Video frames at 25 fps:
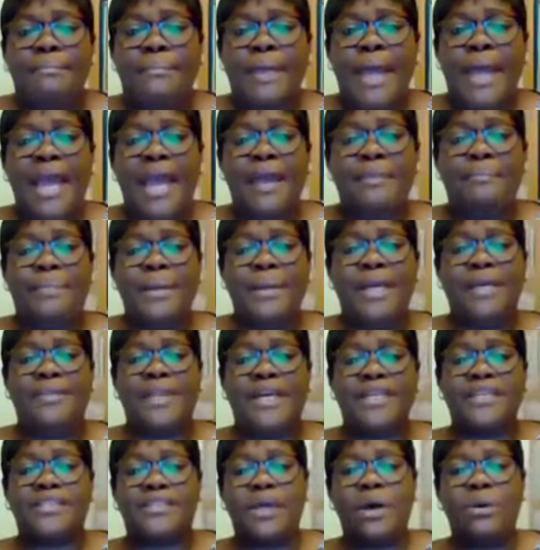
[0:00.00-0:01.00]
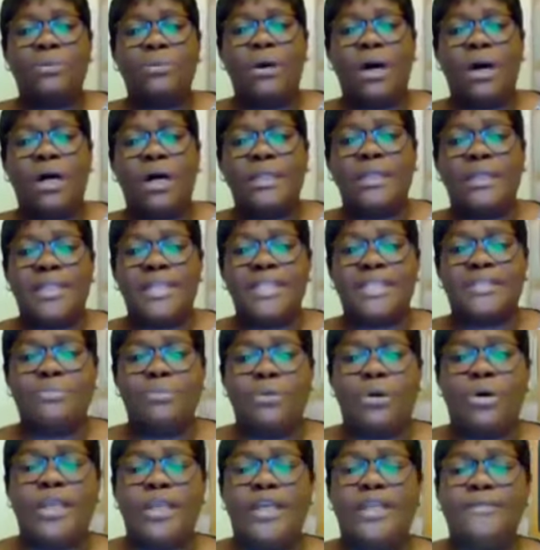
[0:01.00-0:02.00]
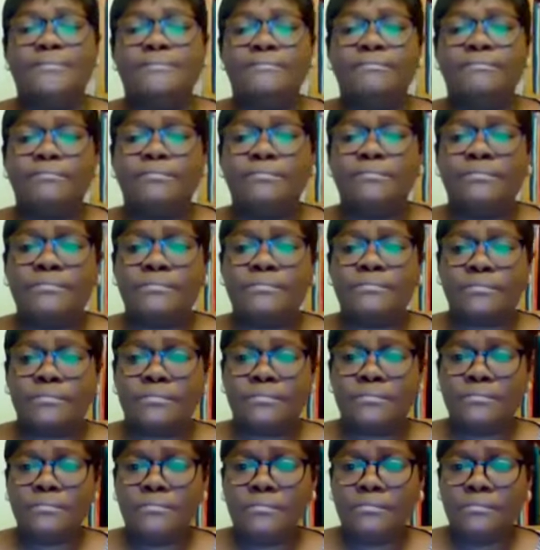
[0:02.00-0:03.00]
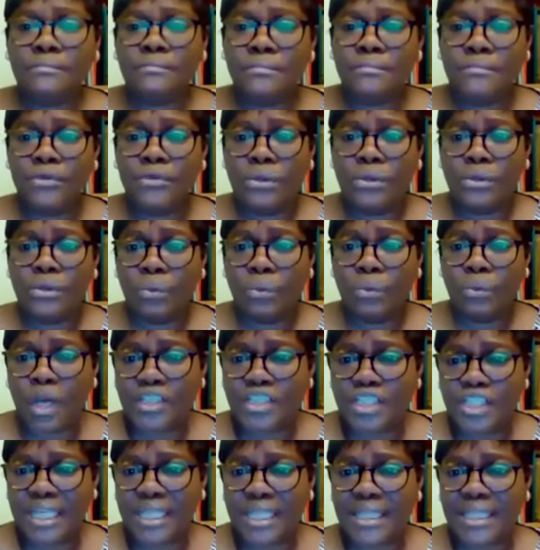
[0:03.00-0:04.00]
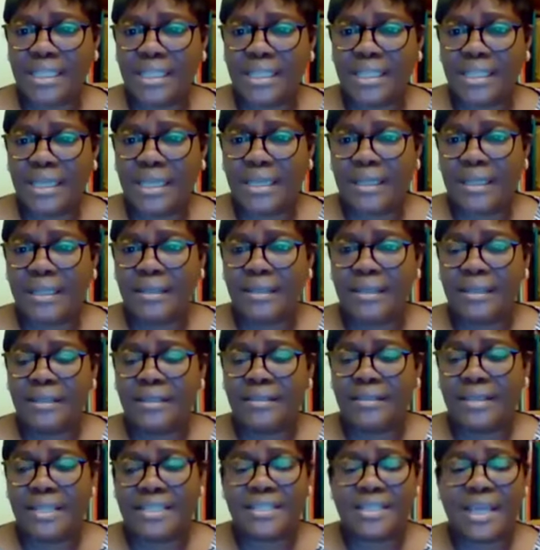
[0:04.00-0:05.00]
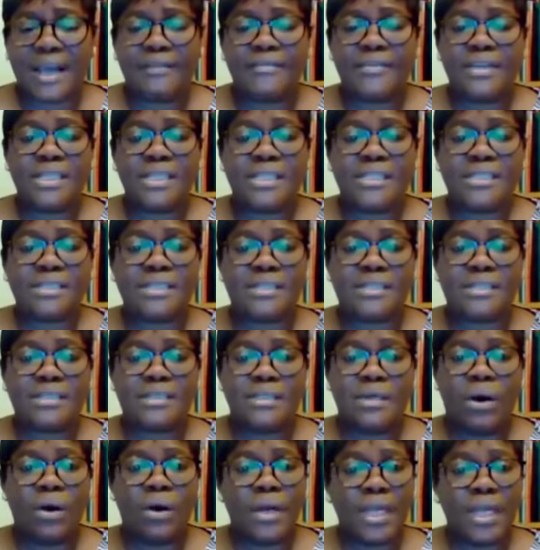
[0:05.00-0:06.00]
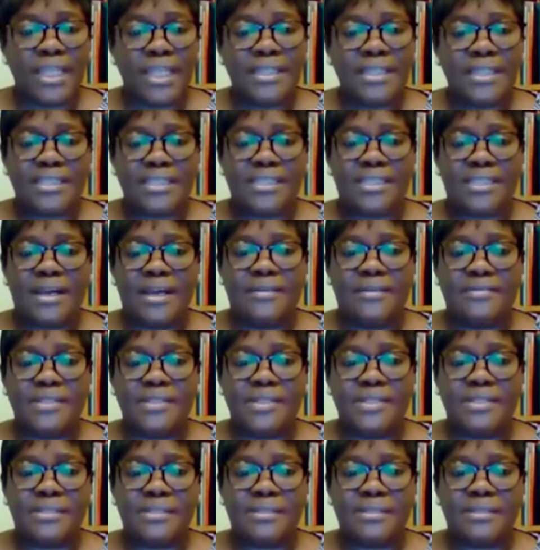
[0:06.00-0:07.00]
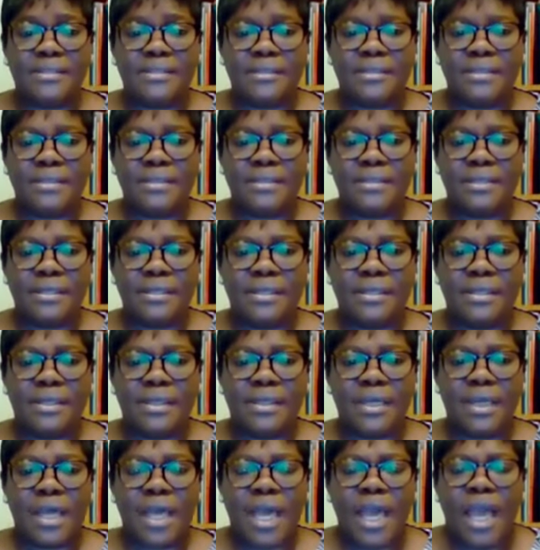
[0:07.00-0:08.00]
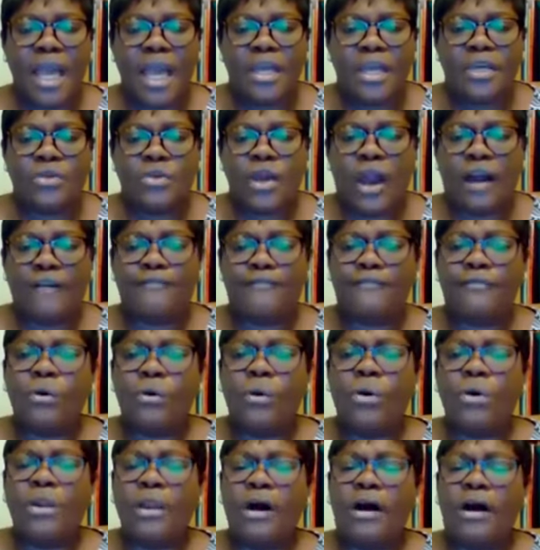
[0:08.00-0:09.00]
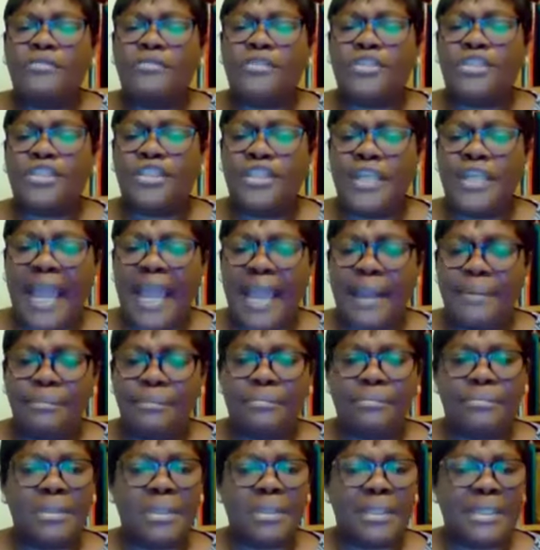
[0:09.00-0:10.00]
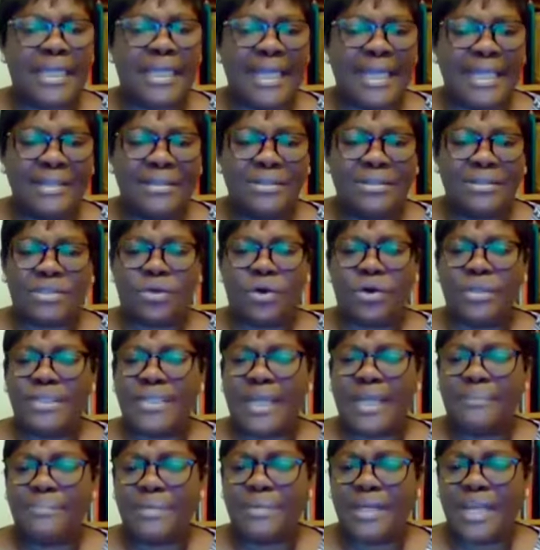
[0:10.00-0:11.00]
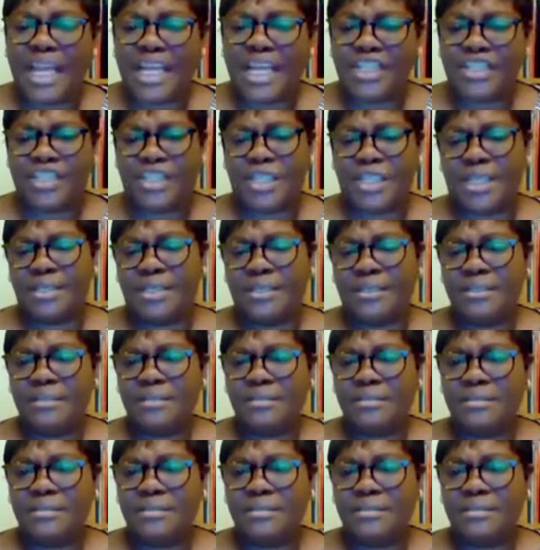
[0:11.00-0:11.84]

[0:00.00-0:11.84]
Maybe there's someone this morning watching this service or in this service, you are full of shame, guilt, condemnation